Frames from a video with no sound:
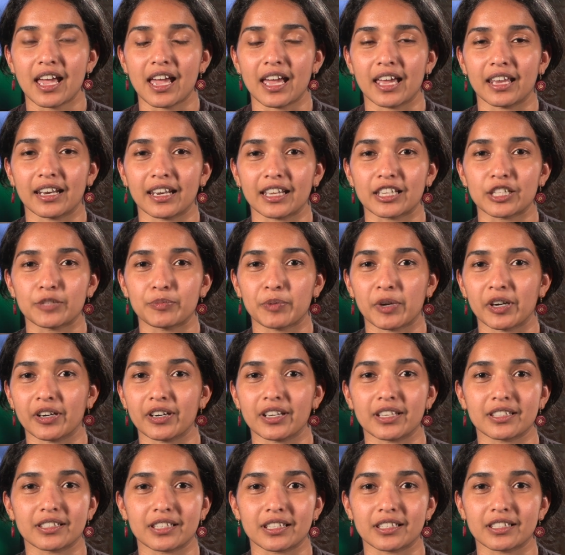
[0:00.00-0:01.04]

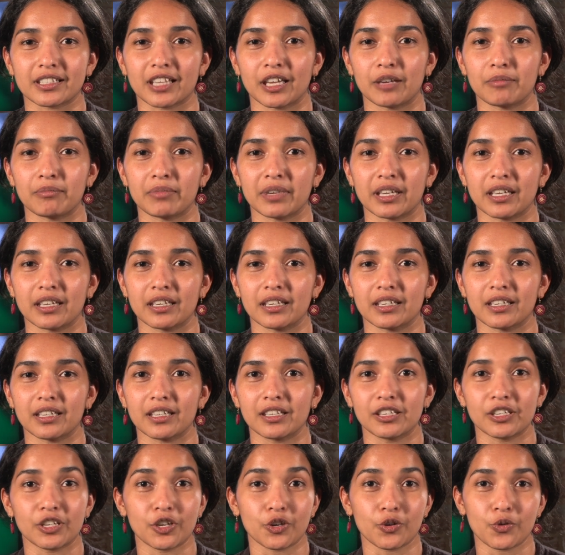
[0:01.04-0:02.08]
experiences can be
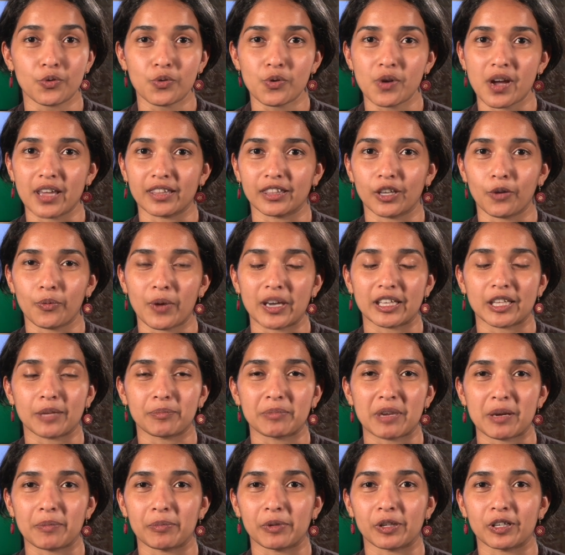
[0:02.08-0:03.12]
new, and the way that
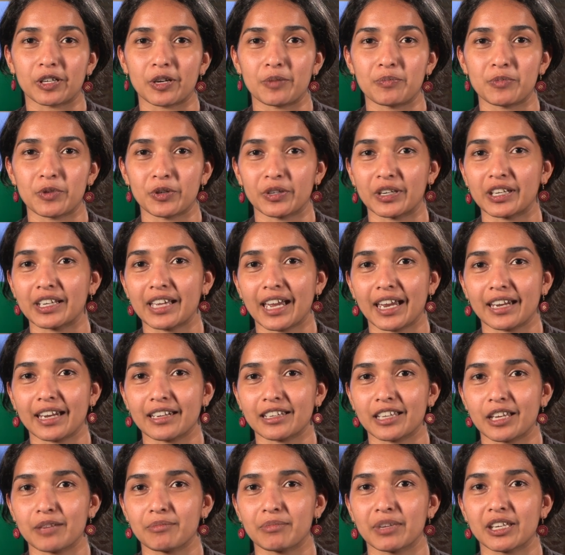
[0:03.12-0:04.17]
people communicate
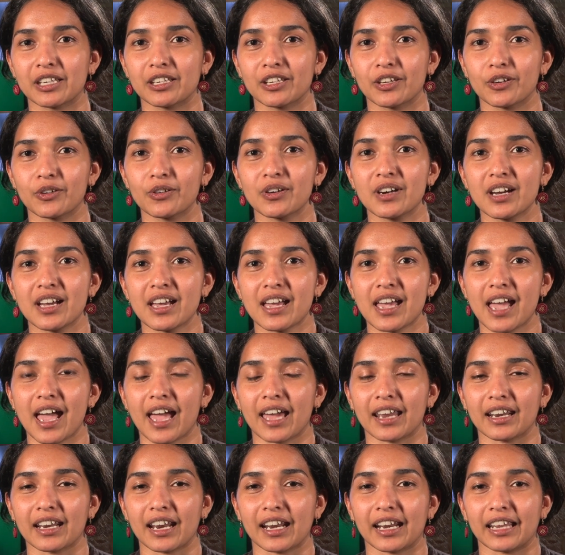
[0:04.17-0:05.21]
can be new.
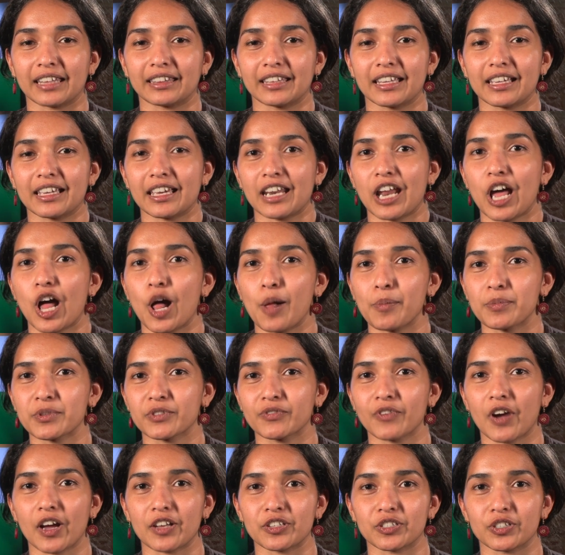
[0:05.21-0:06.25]
And I think it helps
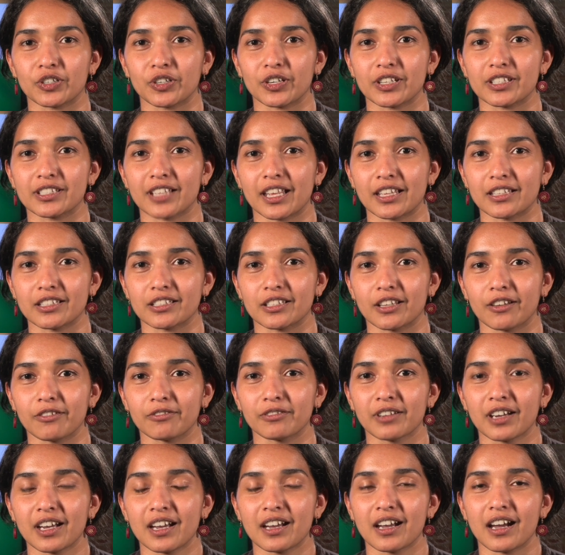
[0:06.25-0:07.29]
foster a sense of
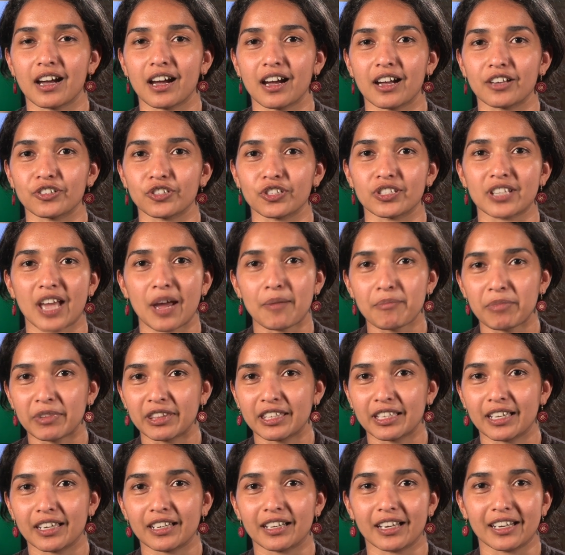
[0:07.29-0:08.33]
just
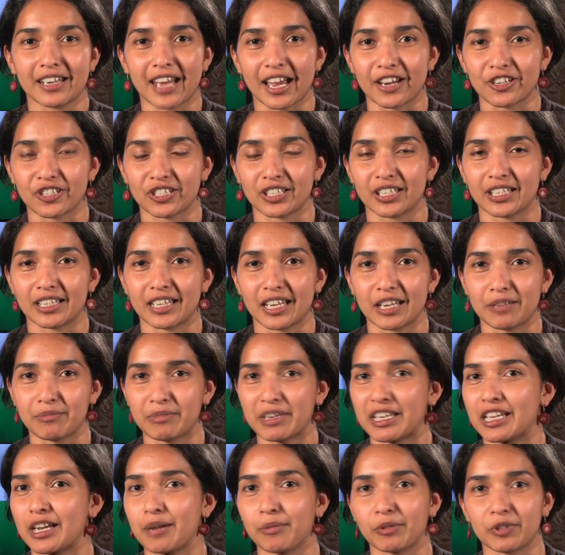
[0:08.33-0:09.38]
empathy and connection and
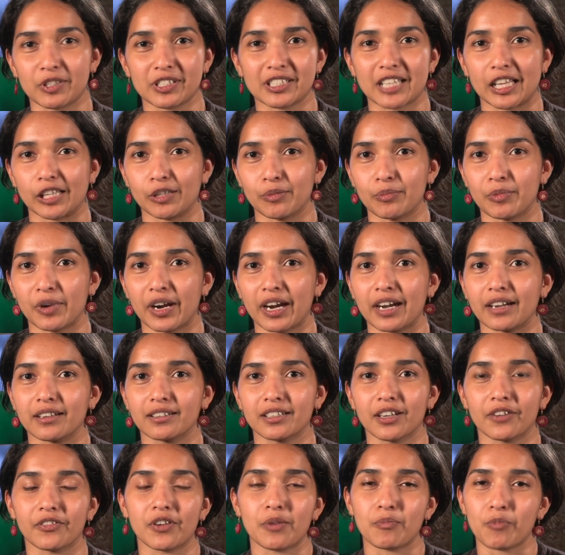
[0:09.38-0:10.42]
being able to celebrate
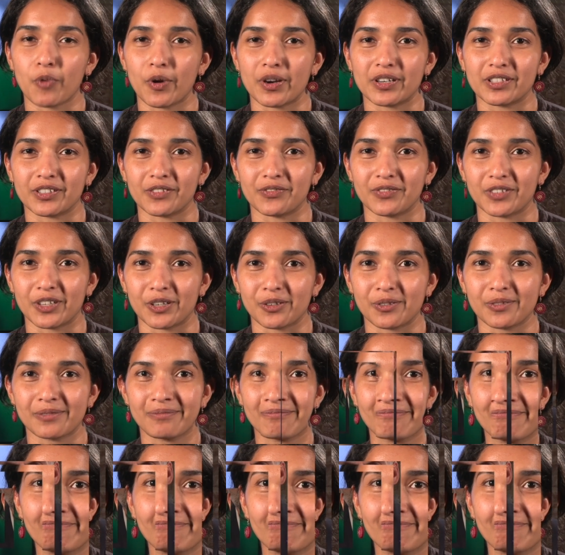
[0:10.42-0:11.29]
different points of view.